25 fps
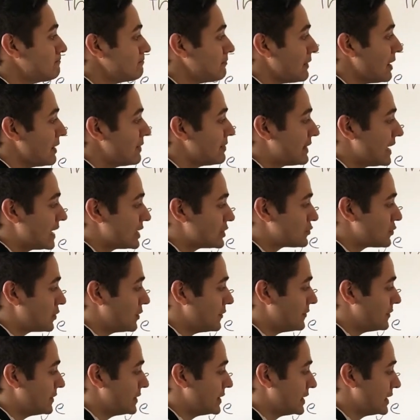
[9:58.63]
that's
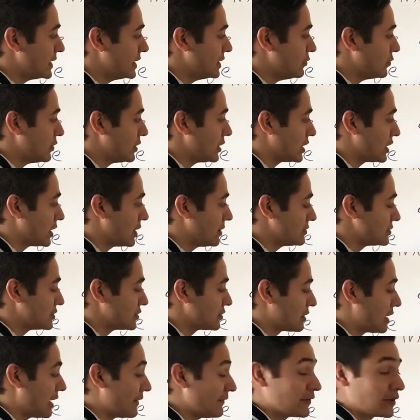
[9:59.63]
roughly it when it comes to
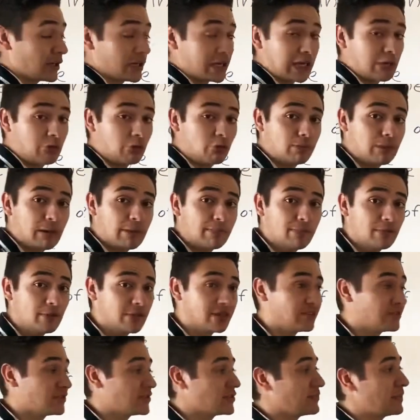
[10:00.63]
graphing. Again, remember,
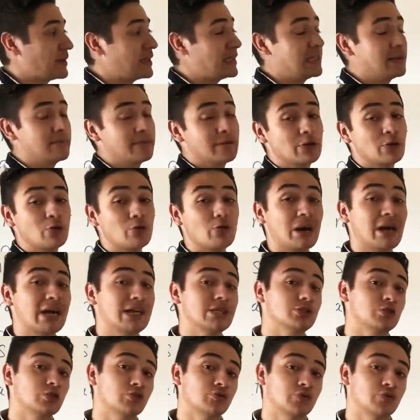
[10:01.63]
this has mainly been rise over